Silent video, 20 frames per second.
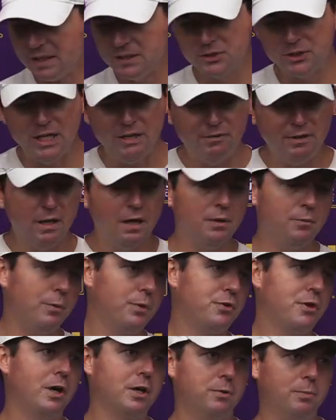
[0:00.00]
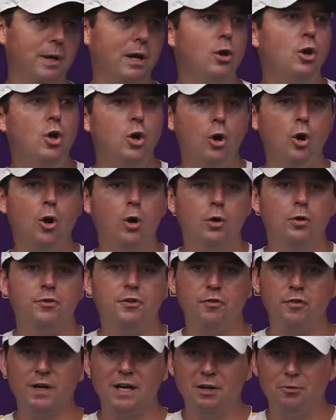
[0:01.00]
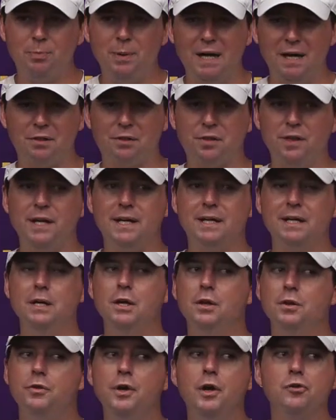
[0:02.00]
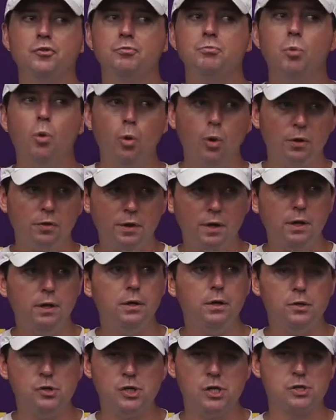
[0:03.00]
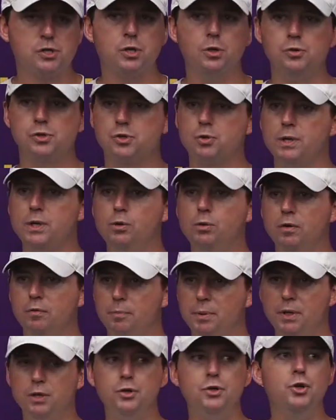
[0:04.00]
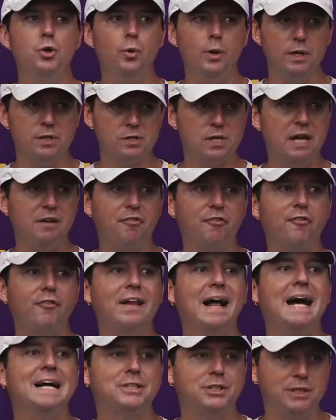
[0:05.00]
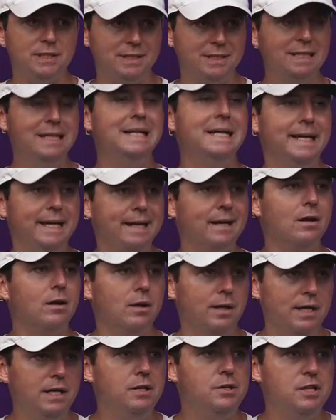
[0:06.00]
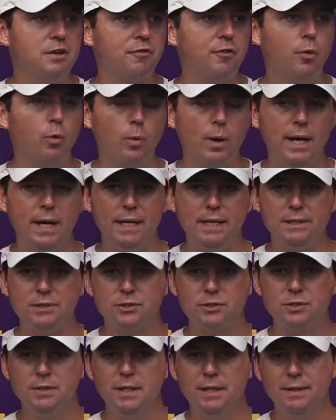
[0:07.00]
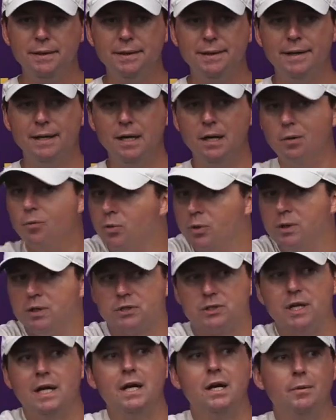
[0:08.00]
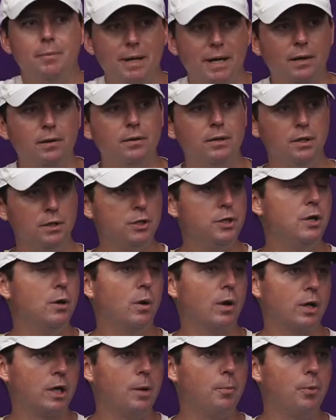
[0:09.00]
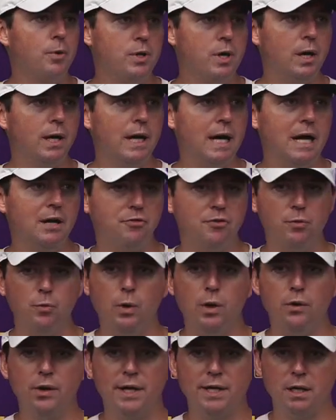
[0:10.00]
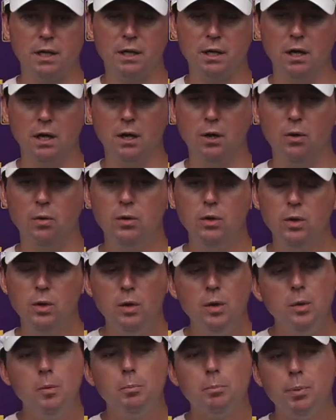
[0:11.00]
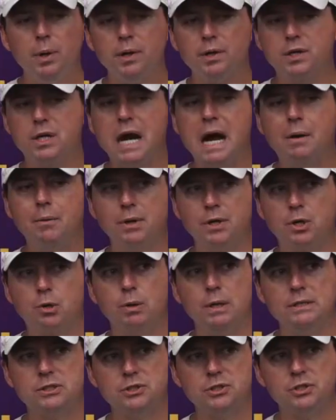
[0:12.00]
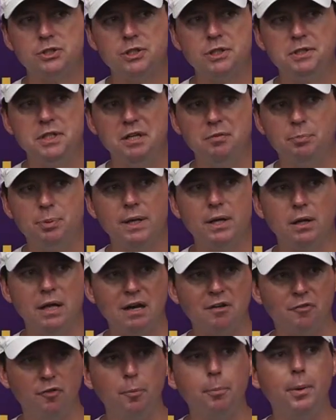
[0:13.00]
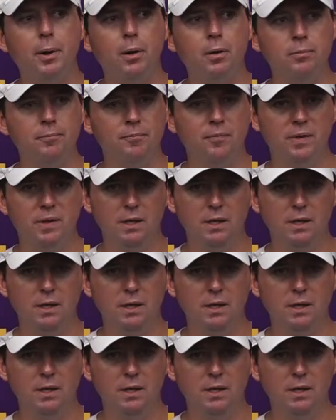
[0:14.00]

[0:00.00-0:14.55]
Xavion and we talked about all those different guys, but I think there's more than just those three who have been doing and flashing in different ways. Really excited about, you know, our couple young guys and where they can go. But Kyron, Chris, and CJ have played a lot of football.